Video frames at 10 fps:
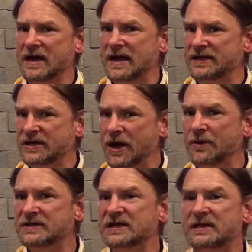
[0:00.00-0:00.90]
And you
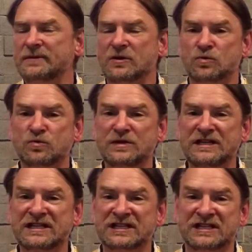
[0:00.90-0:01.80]
know it's going to be a
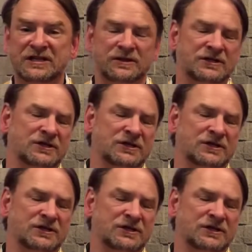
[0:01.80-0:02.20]
really good